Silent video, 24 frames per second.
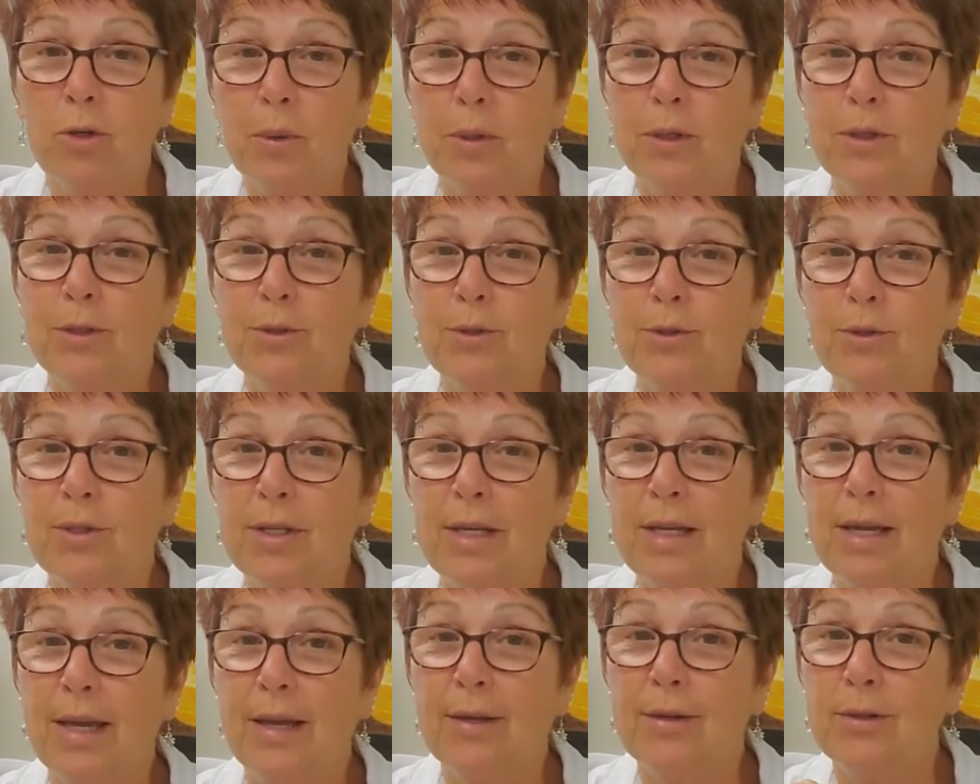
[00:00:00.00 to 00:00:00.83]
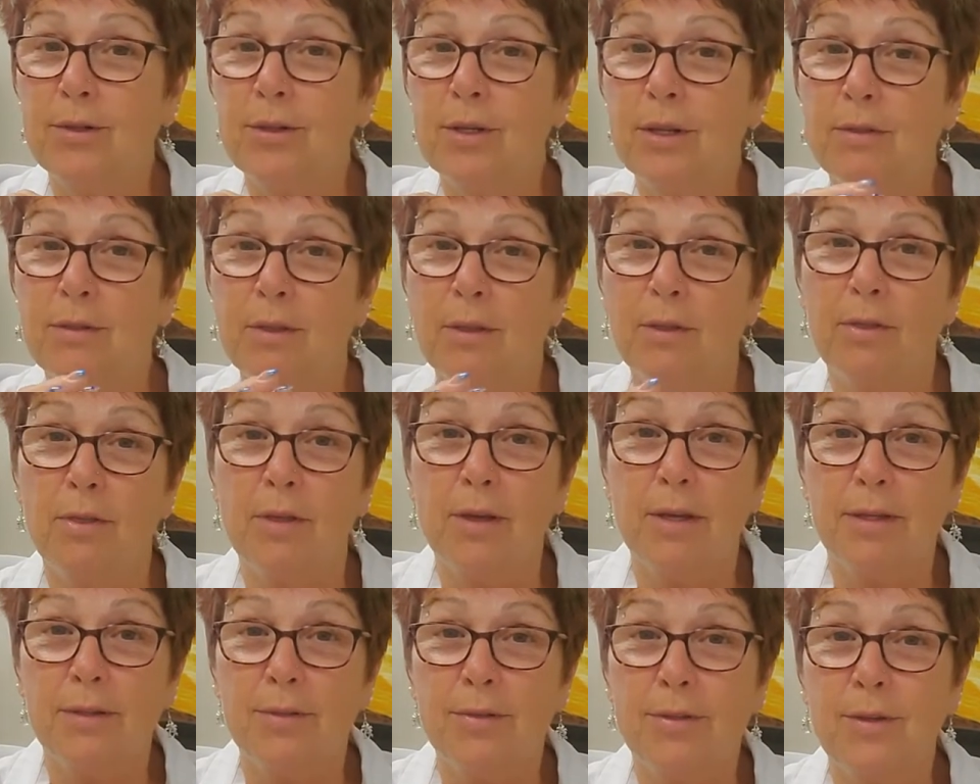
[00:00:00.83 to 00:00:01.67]
understand the
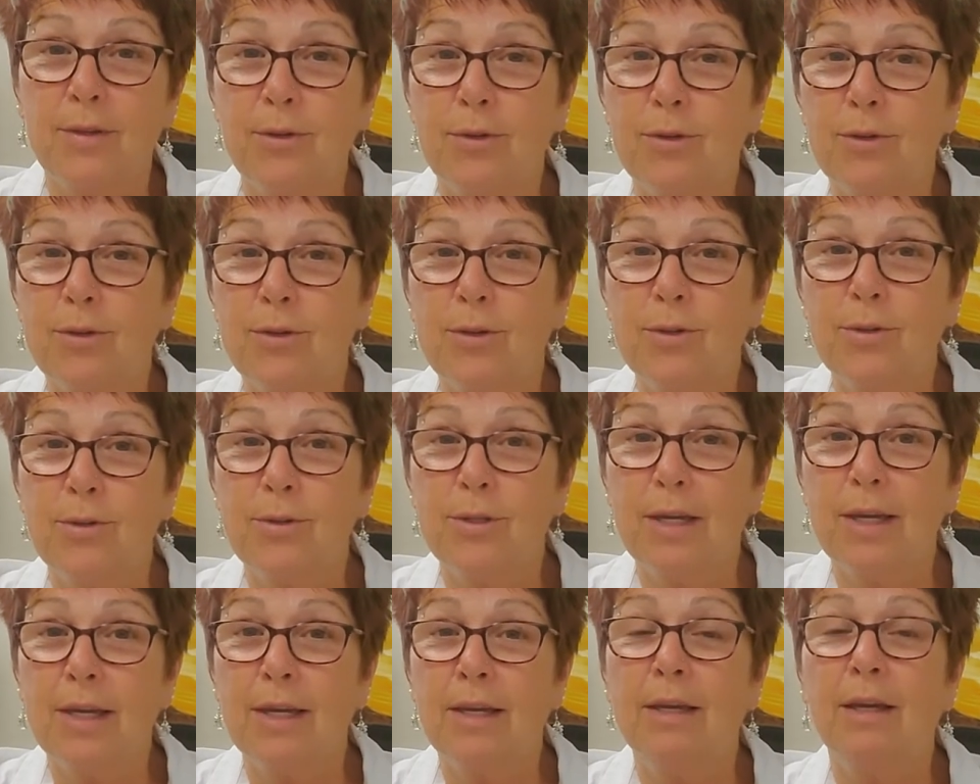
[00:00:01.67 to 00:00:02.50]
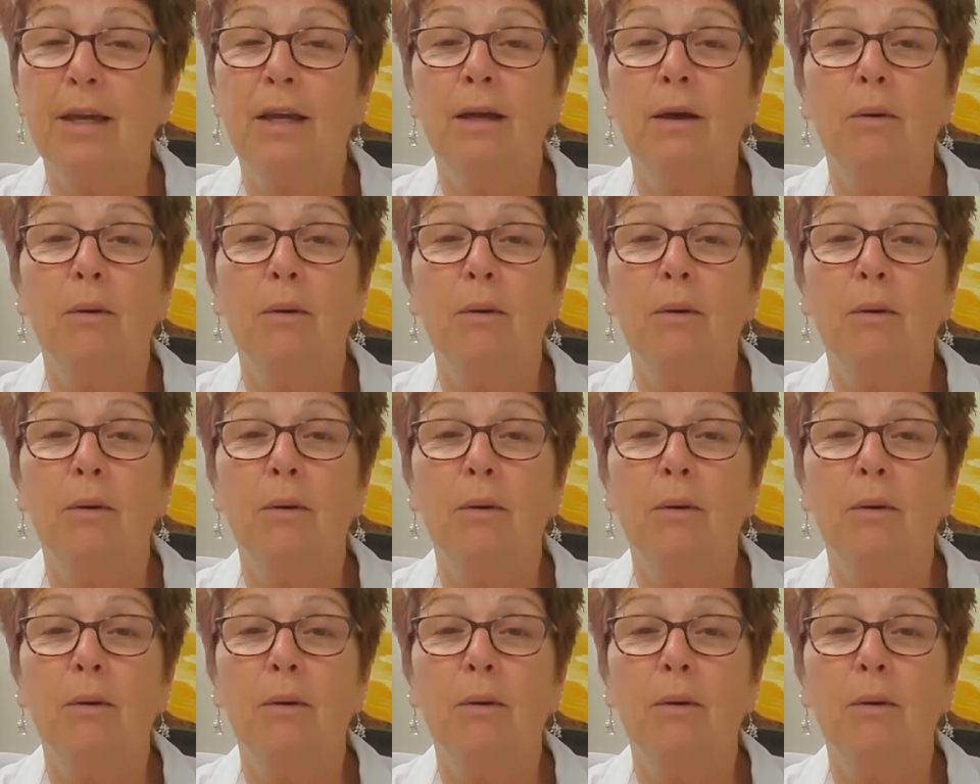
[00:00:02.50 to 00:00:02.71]
things that you're choosing